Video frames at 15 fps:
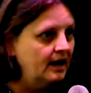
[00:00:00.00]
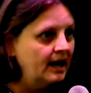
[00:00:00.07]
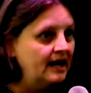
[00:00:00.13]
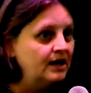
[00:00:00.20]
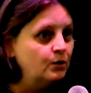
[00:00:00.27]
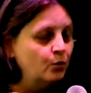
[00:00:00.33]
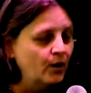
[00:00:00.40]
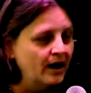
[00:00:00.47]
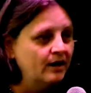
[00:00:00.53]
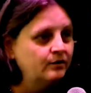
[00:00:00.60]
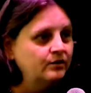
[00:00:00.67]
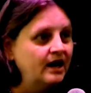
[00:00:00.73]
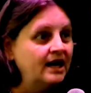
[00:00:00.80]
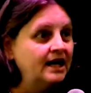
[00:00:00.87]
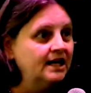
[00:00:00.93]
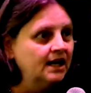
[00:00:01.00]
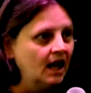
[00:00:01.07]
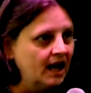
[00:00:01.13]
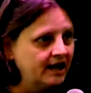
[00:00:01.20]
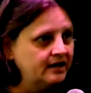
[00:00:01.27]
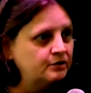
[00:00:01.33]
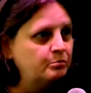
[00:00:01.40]
And he wound, and he
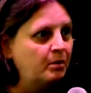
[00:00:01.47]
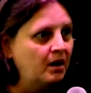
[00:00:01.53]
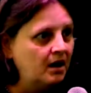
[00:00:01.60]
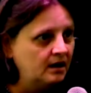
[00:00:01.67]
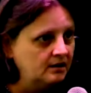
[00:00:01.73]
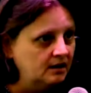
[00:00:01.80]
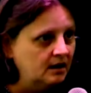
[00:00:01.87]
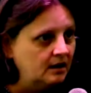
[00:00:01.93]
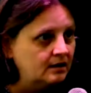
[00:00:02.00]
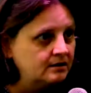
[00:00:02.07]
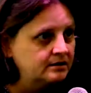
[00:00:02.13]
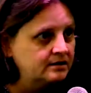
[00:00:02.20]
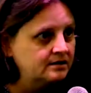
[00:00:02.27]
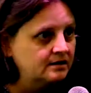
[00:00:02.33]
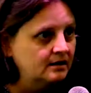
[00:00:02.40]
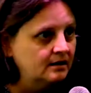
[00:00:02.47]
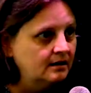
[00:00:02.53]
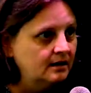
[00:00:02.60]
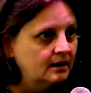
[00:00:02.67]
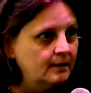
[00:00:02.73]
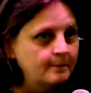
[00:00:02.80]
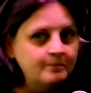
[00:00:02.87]
liked potlucks.
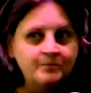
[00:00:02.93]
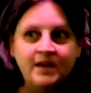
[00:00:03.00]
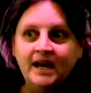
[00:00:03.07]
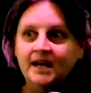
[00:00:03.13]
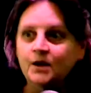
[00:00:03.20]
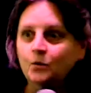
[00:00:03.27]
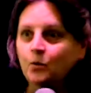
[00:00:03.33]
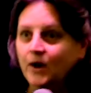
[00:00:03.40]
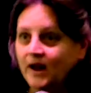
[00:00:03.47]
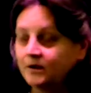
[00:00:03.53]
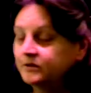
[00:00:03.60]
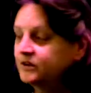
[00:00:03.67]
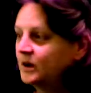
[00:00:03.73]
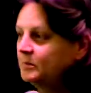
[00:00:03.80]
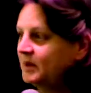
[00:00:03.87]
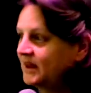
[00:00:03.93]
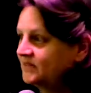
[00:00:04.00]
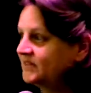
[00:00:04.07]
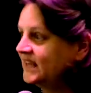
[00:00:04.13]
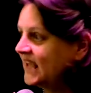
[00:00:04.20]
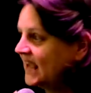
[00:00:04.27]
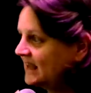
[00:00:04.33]
And he wound up at
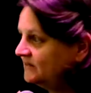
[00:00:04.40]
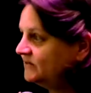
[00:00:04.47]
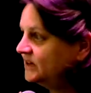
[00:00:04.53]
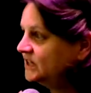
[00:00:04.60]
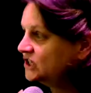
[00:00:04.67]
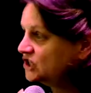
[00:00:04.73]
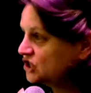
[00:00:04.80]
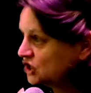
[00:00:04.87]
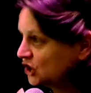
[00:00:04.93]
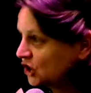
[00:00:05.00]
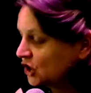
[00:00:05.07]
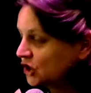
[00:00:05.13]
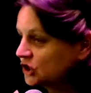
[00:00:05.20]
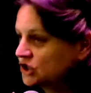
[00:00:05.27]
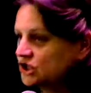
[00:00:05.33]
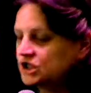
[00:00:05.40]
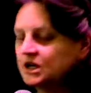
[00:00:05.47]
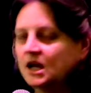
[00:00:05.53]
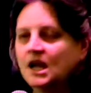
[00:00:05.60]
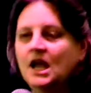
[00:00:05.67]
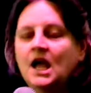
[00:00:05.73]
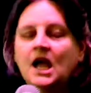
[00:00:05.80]
the Adventist church,
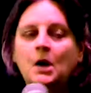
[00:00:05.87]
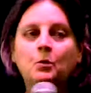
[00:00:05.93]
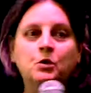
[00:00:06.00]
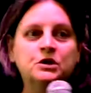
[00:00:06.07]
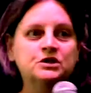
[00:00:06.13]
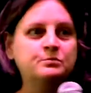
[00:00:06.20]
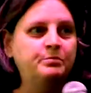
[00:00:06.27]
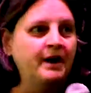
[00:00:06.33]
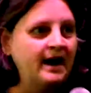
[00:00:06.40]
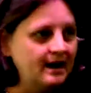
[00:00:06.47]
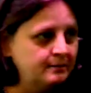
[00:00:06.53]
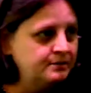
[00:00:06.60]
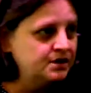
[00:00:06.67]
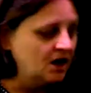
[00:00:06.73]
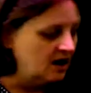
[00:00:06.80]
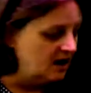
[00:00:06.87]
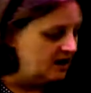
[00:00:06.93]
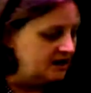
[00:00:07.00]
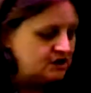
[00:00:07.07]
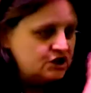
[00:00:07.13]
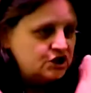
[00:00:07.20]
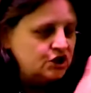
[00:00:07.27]
was
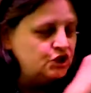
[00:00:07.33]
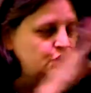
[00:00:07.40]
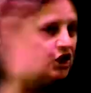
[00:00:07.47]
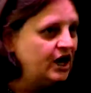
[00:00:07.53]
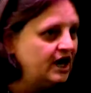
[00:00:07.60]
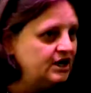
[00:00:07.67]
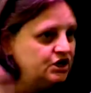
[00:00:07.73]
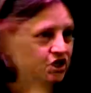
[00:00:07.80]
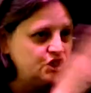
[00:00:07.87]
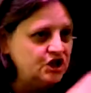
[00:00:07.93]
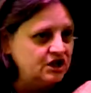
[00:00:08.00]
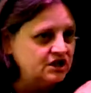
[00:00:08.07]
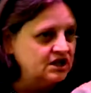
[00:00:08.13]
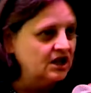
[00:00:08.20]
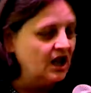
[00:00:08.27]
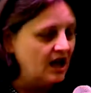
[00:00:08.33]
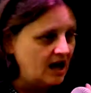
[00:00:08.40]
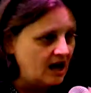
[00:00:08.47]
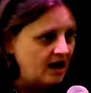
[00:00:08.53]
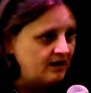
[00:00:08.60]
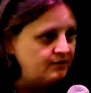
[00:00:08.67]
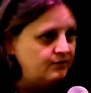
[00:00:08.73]
baptized, changed his
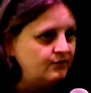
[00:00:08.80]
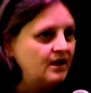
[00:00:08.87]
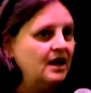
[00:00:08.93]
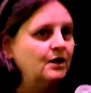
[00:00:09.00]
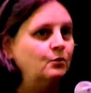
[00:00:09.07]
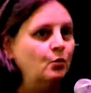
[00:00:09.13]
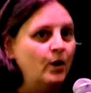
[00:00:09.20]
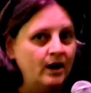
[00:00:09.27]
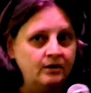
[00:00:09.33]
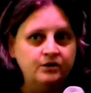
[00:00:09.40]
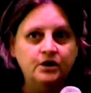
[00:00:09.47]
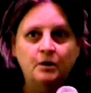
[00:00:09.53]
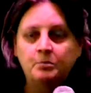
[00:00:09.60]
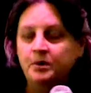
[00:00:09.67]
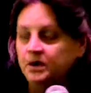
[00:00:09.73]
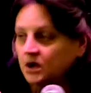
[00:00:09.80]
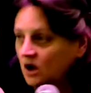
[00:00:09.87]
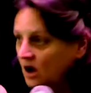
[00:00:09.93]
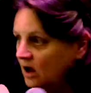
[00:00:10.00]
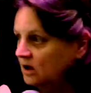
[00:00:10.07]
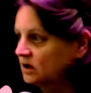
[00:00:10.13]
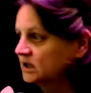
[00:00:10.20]
life, and wound up in
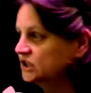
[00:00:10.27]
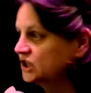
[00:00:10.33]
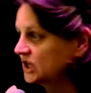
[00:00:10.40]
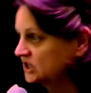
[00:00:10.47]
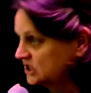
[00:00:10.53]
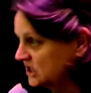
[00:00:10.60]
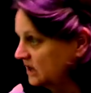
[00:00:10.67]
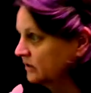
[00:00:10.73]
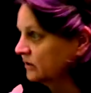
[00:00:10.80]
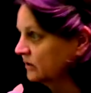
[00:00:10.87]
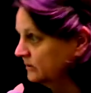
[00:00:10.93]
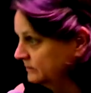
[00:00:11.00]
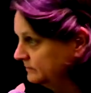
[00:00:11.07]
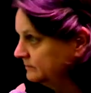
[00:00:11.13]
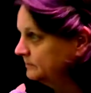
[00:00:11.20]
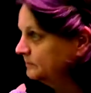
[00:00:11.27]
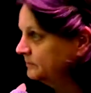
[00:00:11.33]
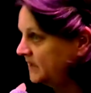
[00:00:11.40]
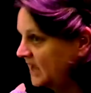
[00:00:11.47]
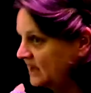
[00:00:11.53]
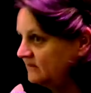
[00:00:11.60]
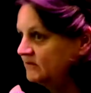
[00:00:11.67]
college at Southern
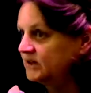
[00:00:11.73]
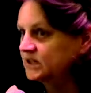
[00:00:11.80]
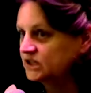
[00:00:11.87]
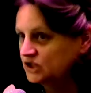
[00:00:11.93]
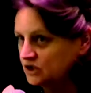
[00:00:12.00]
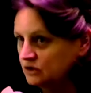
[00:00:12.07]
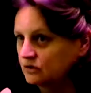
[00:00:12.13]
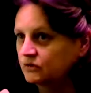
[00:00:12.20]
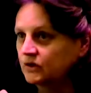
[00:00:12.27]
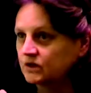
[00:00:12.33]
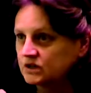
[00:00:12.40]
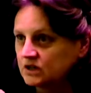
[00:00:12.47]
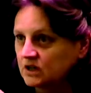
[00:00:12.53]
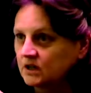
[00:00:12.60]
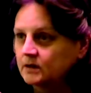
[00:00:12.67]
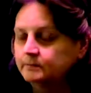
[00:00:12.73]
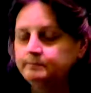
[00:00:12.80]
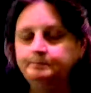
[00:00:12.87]
Adventist University.